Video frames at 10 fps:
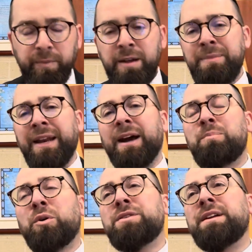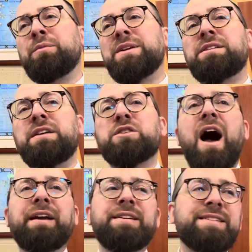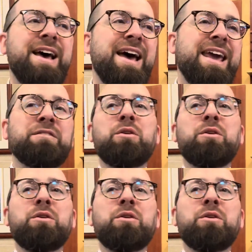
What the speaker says: Meaning, a person receives kindness even